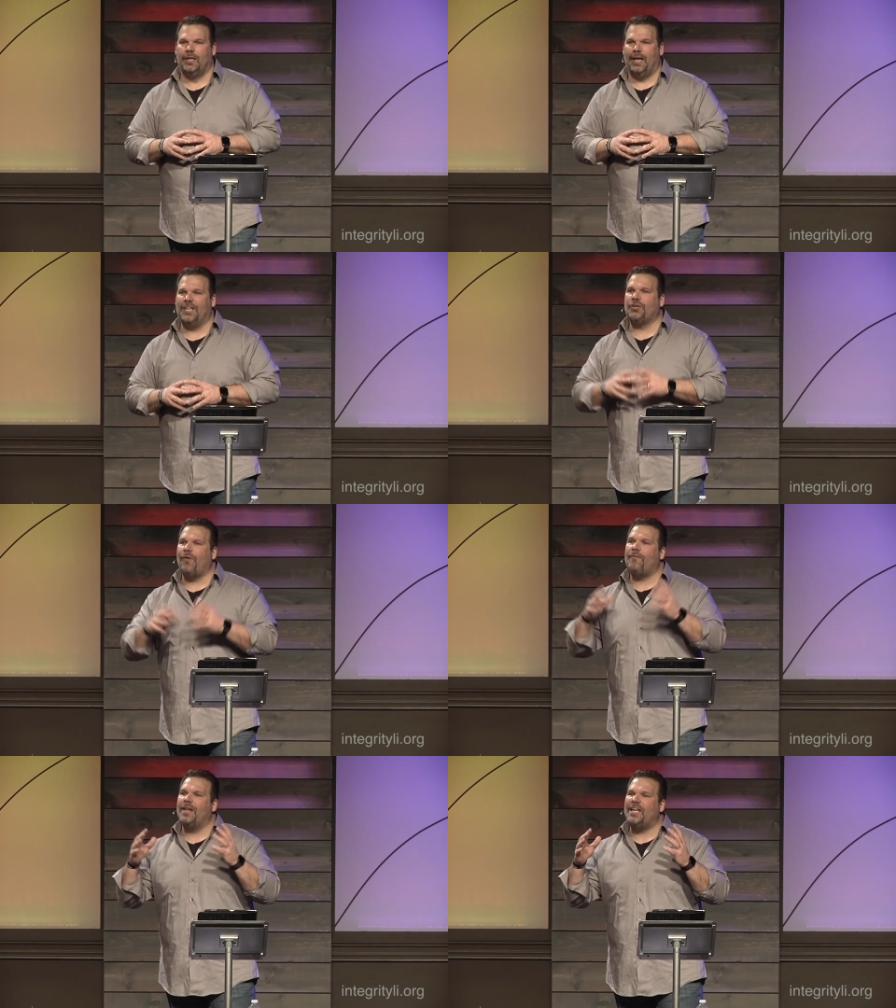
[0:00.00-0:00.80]
It is a
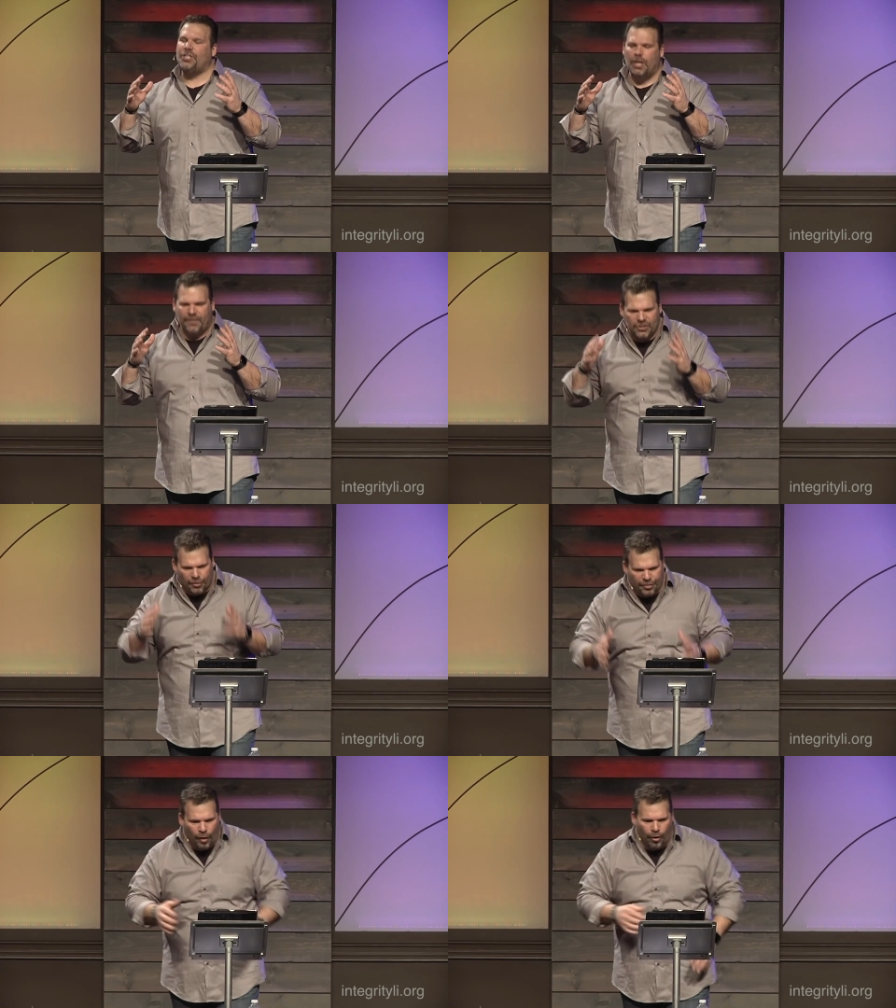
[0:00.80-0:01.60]
revelation of his
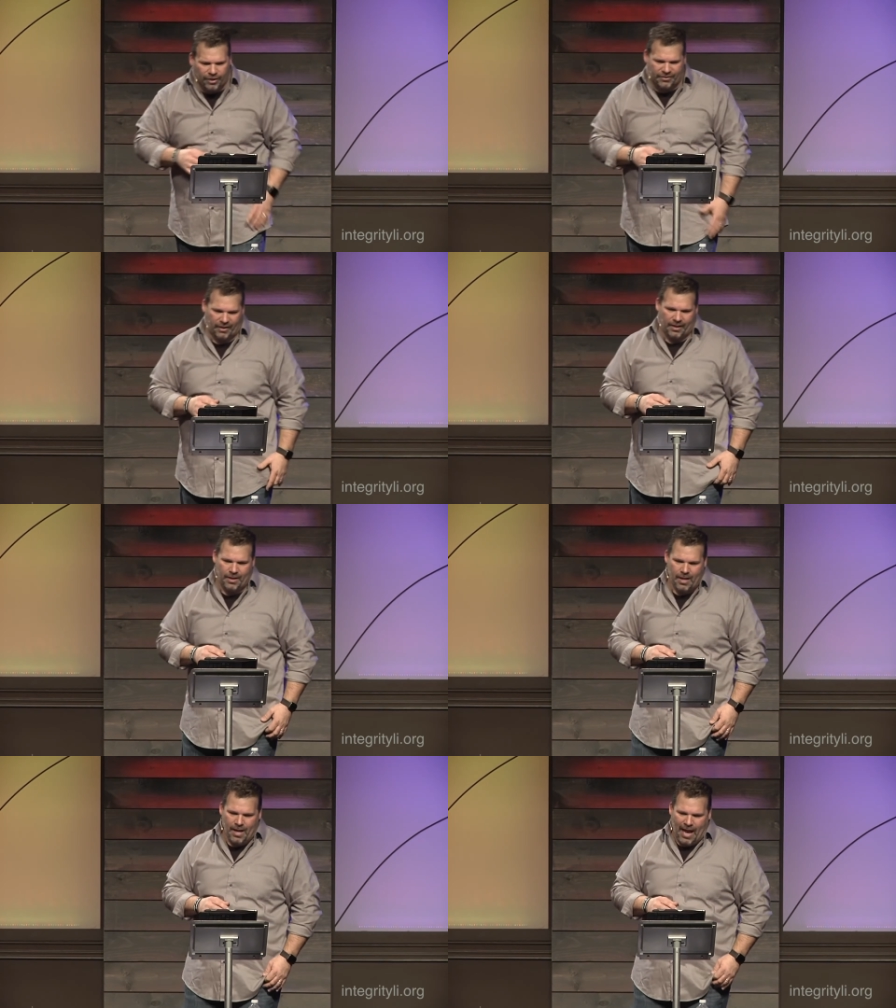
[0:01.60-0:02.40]
authority
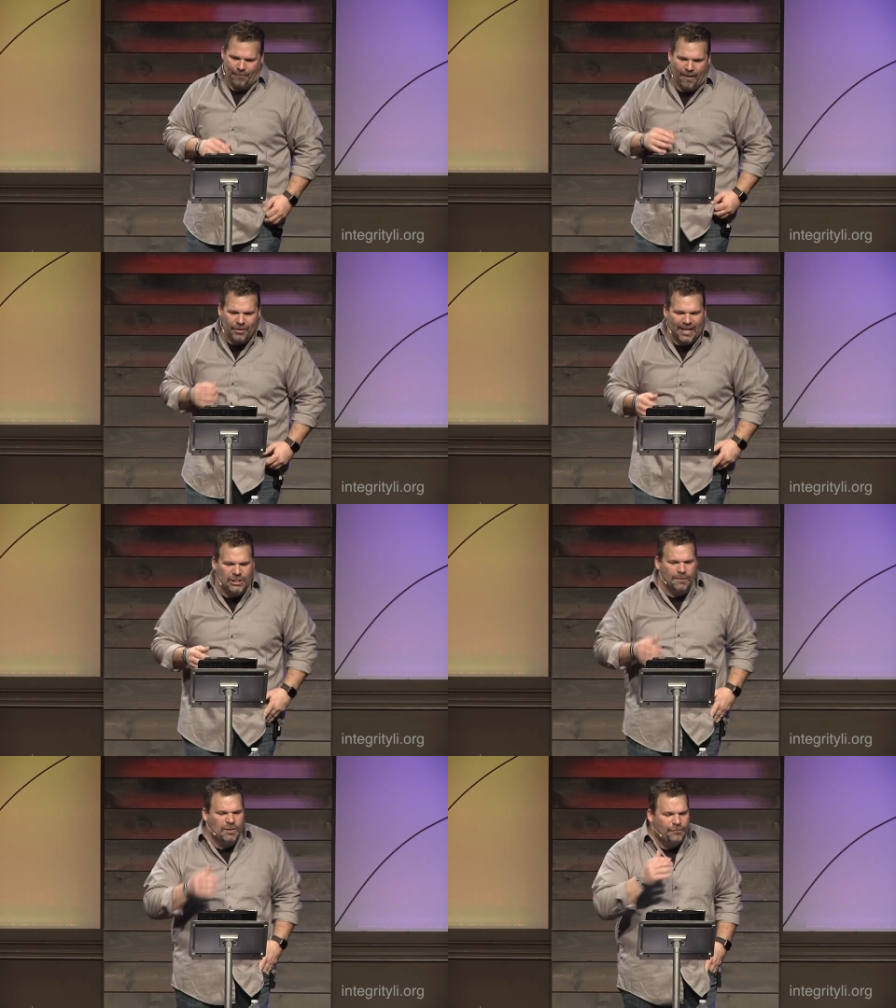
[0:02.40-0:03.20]
and a
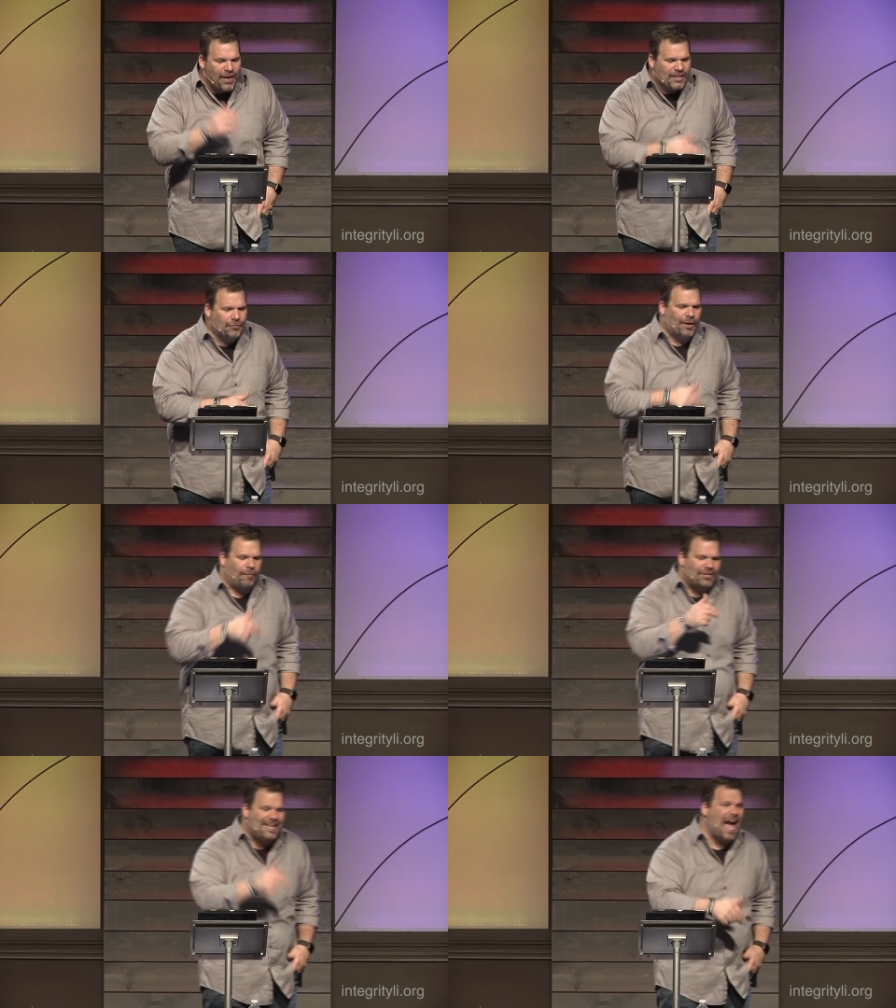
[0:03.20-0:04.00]
revelation of his victory
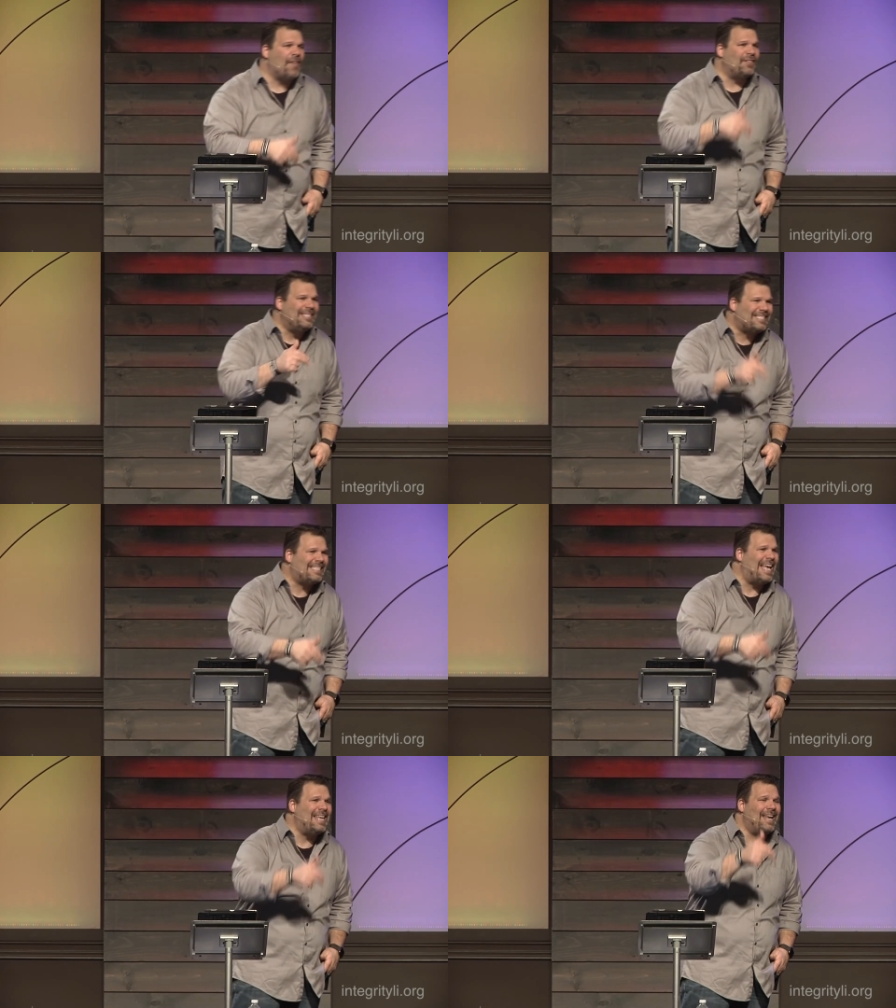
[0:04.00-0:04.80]
over death and
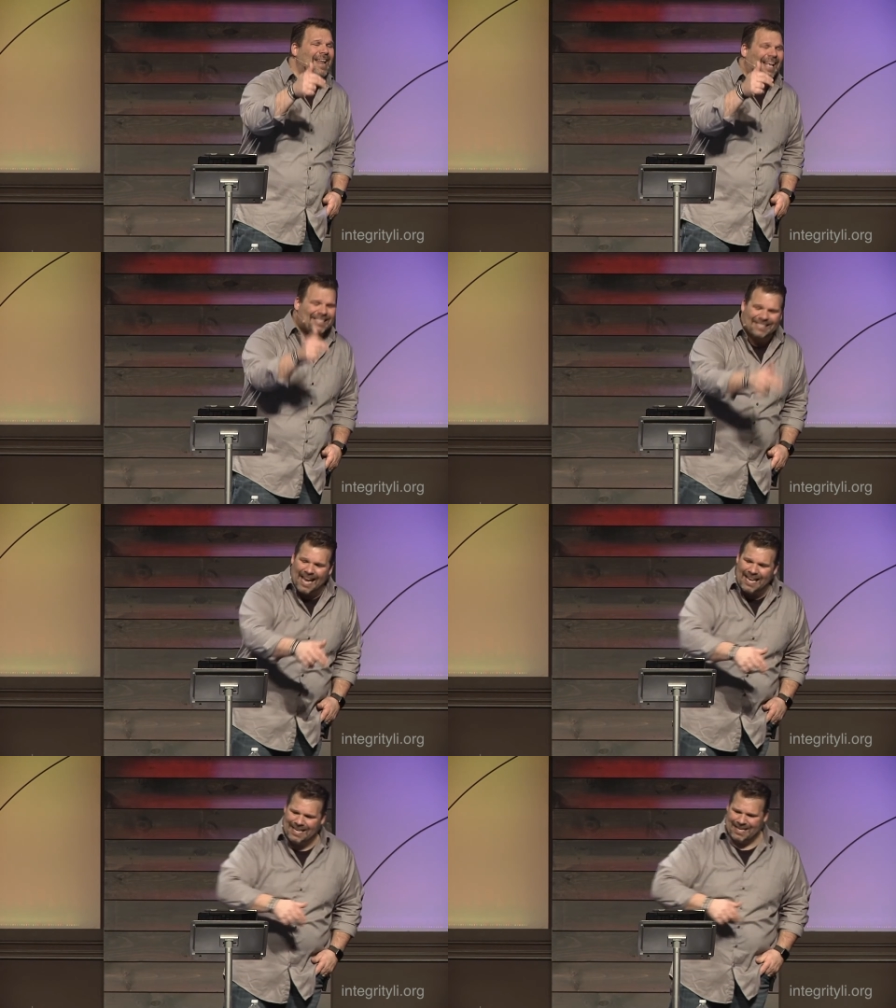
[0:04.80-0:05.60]
sin and
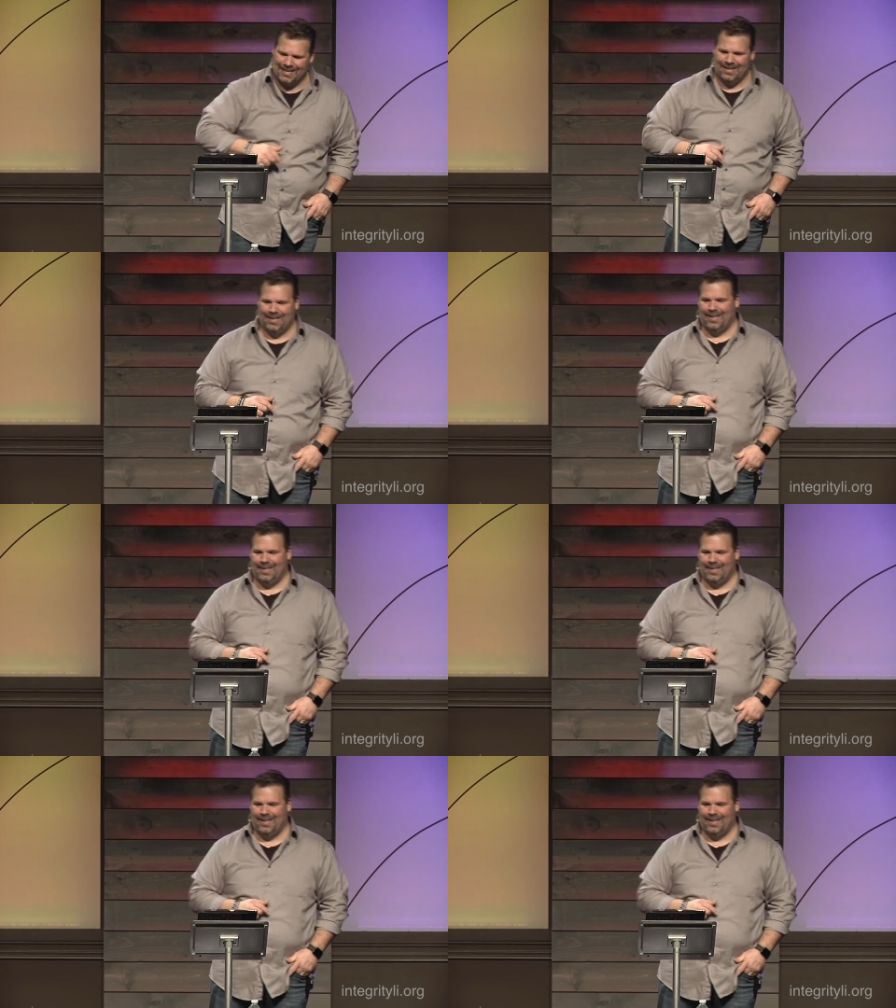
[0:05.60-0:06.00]
Satan